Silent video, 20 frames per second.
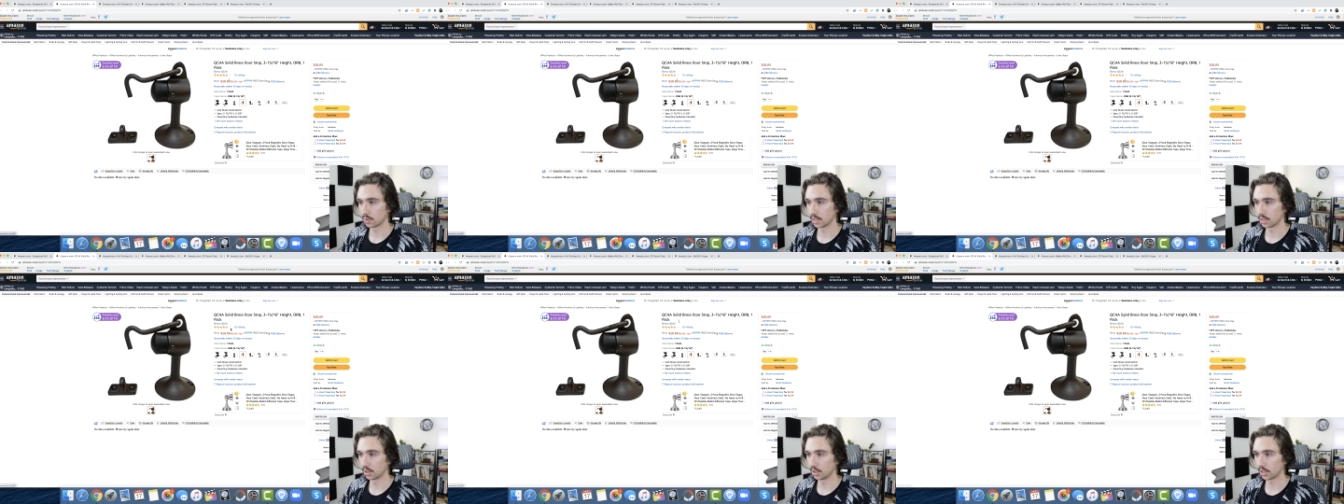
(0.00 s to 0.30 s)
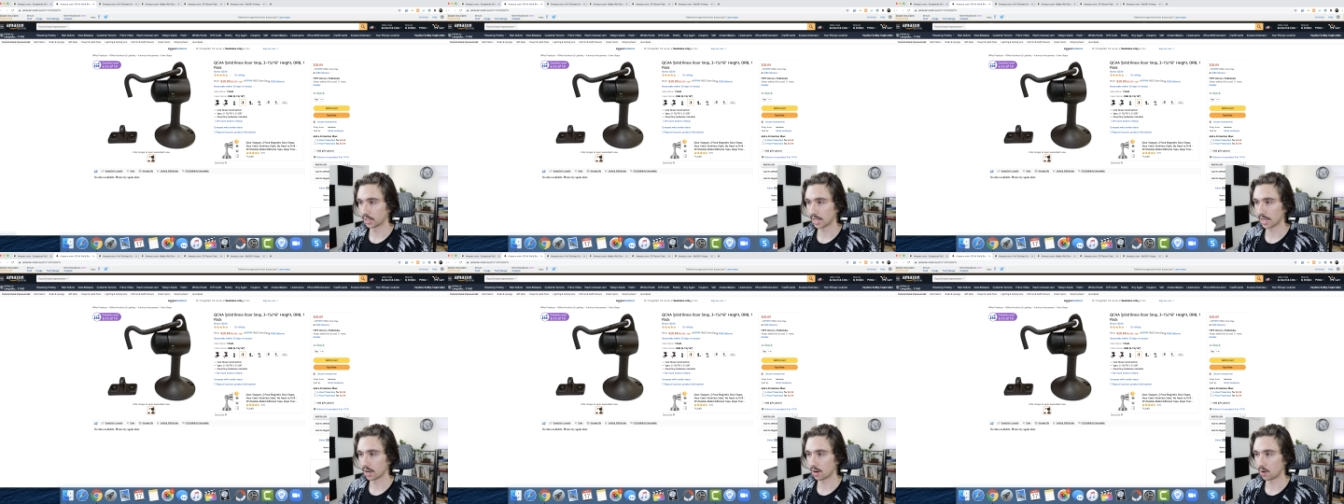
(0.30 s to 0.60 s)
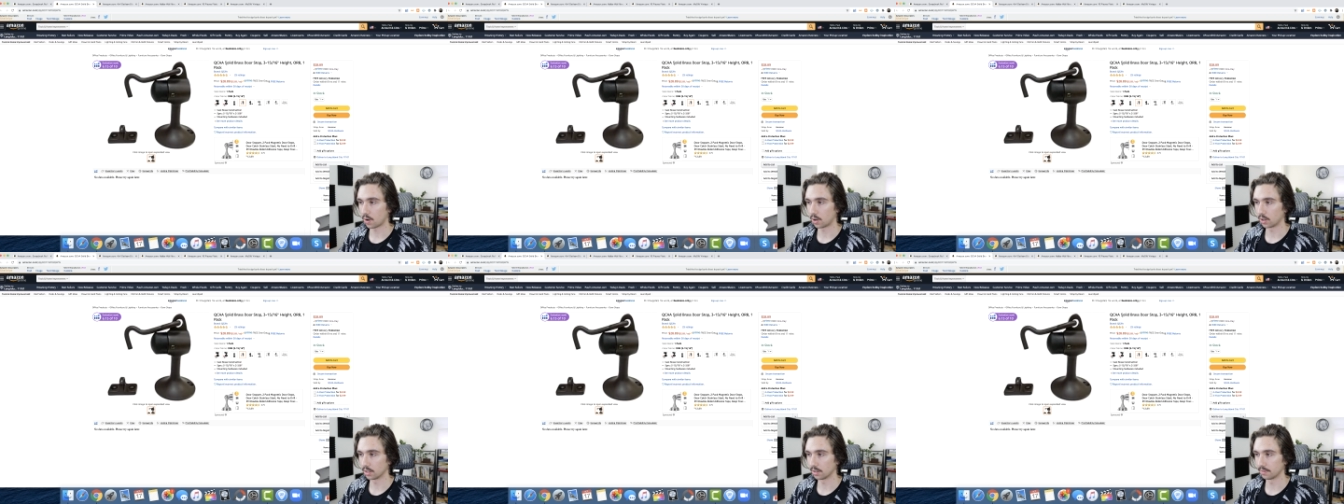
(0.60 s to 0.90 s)
and look at
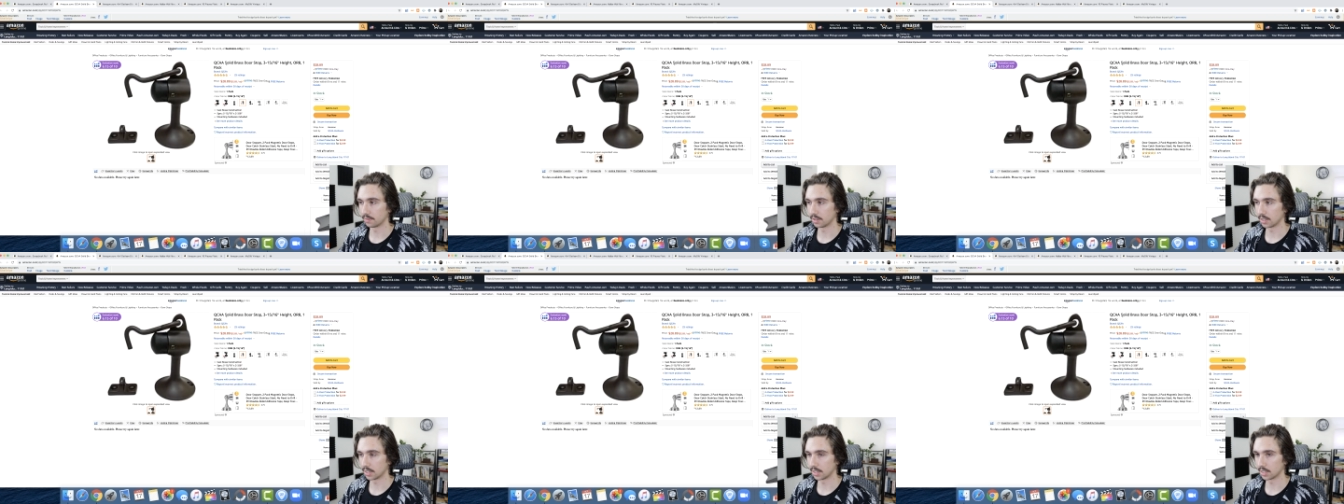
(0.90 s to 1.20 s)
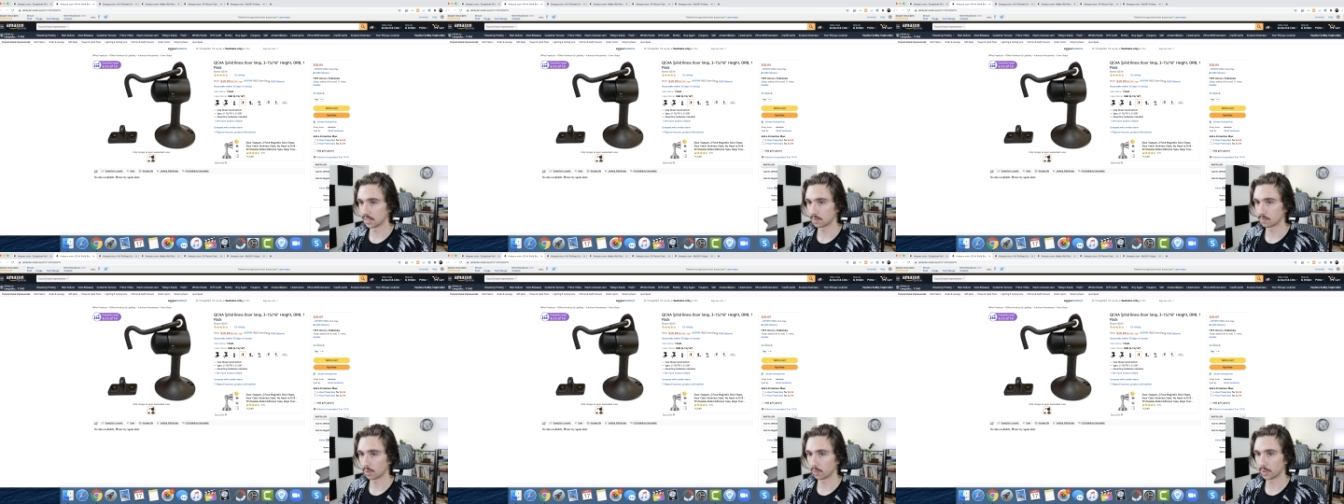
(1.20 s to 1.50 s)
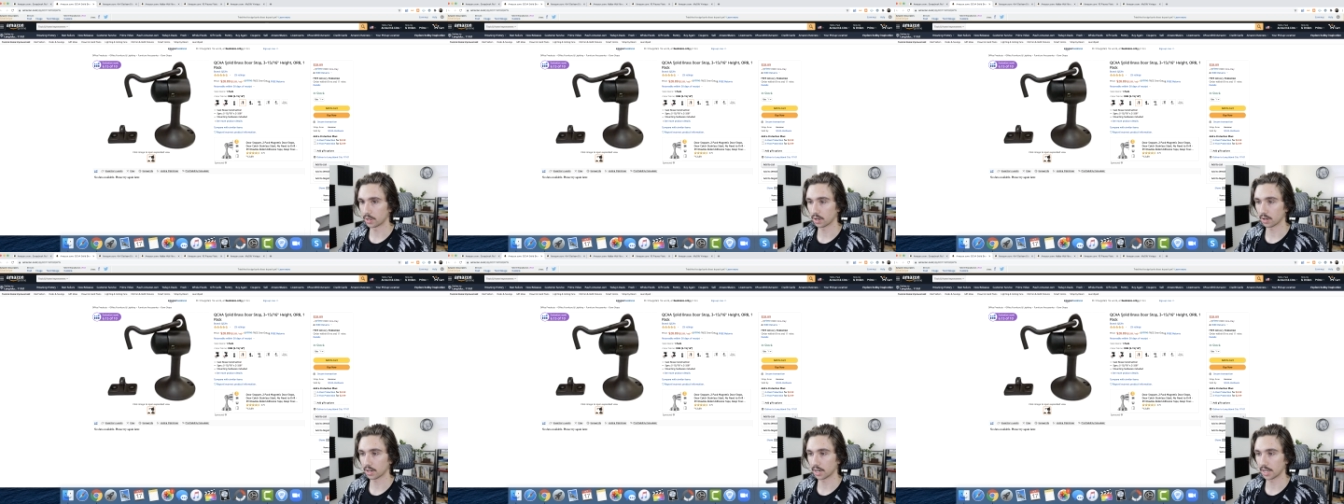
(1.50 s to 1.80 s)
all of these, but
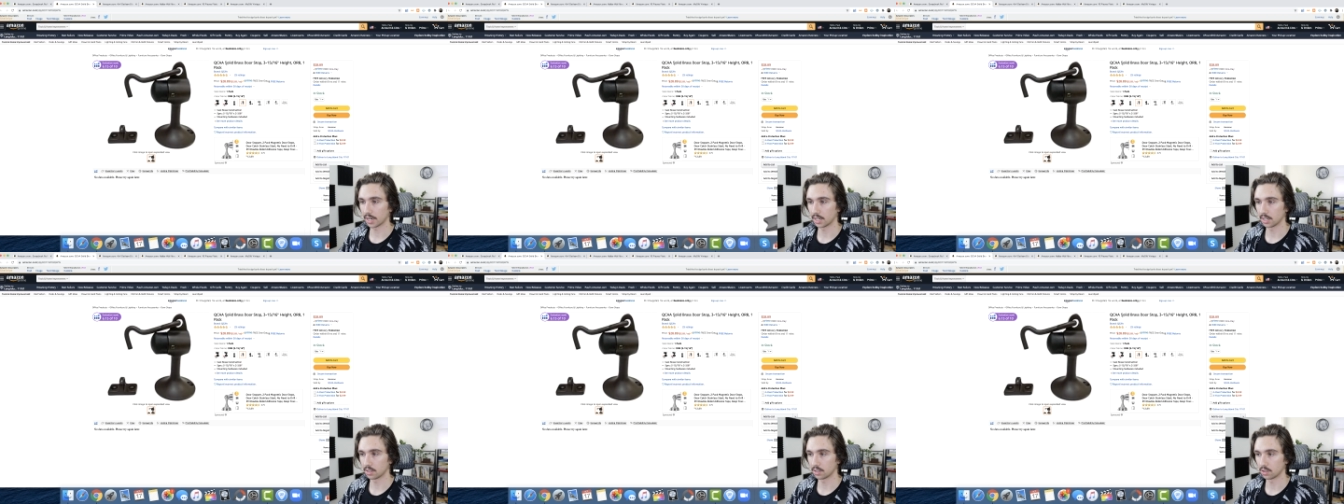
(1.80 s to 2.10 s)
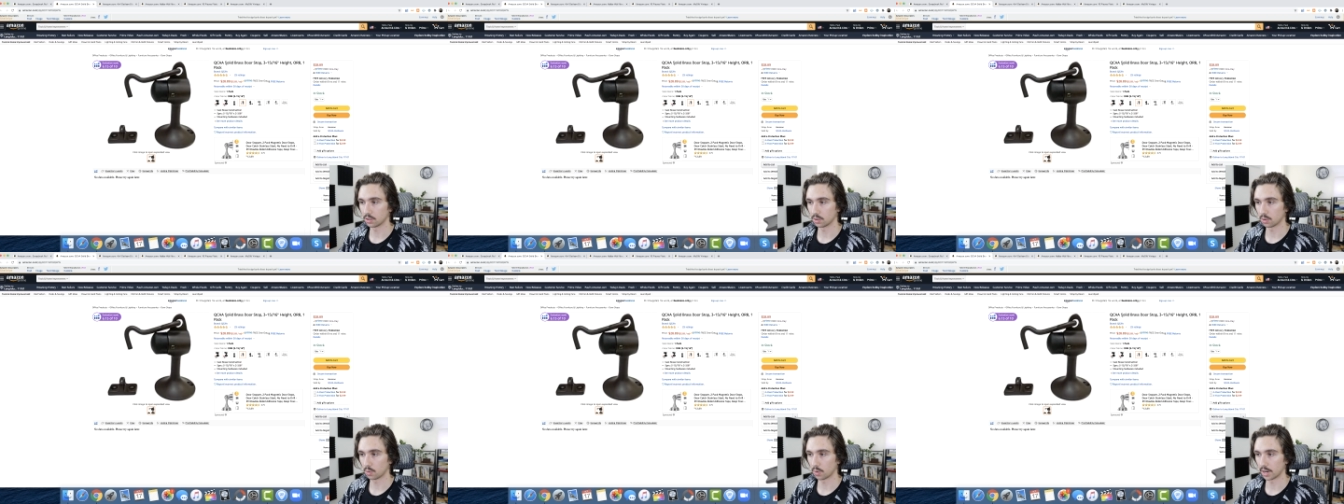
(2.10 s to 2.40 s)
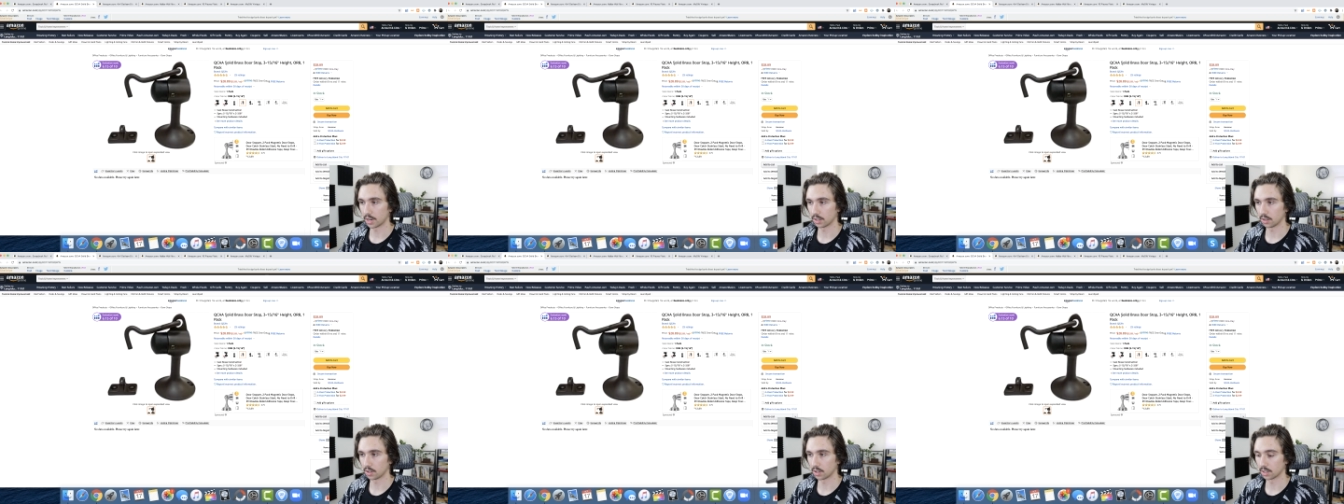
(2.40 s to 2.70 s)
we are getting to
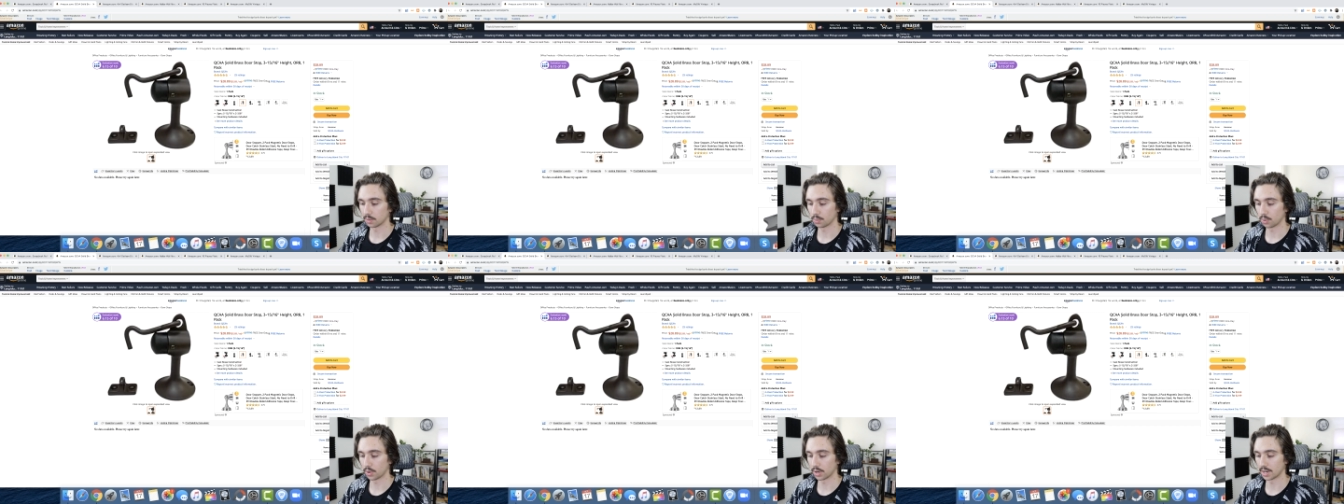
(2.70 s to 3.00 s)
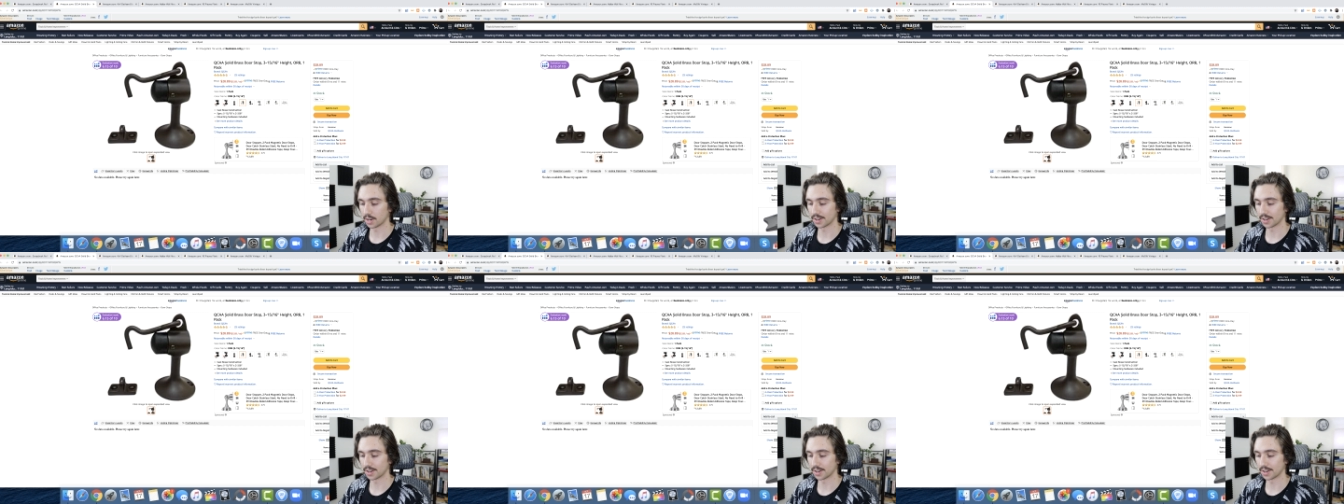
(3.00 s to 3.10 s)
quite a long point,